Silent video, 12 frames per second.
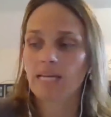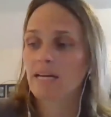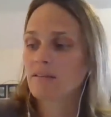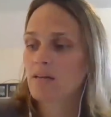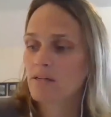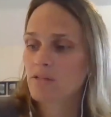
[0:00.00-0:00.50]

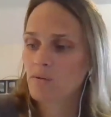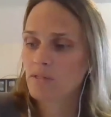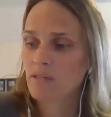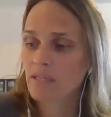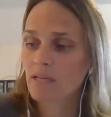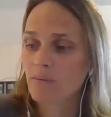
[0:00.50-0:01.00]
talk to us
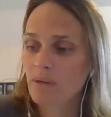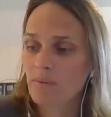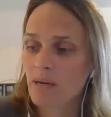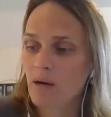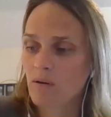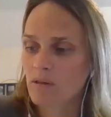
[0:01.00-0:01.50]
a little bit
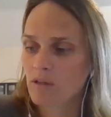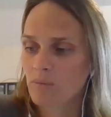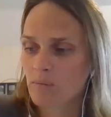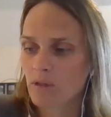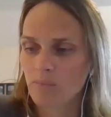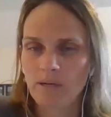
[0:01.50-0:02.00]
about
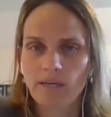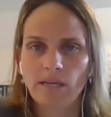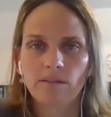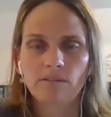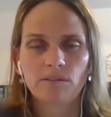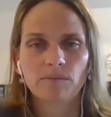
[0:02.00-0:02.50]

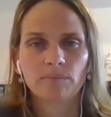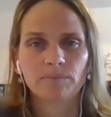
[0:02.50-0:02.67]
lubricants.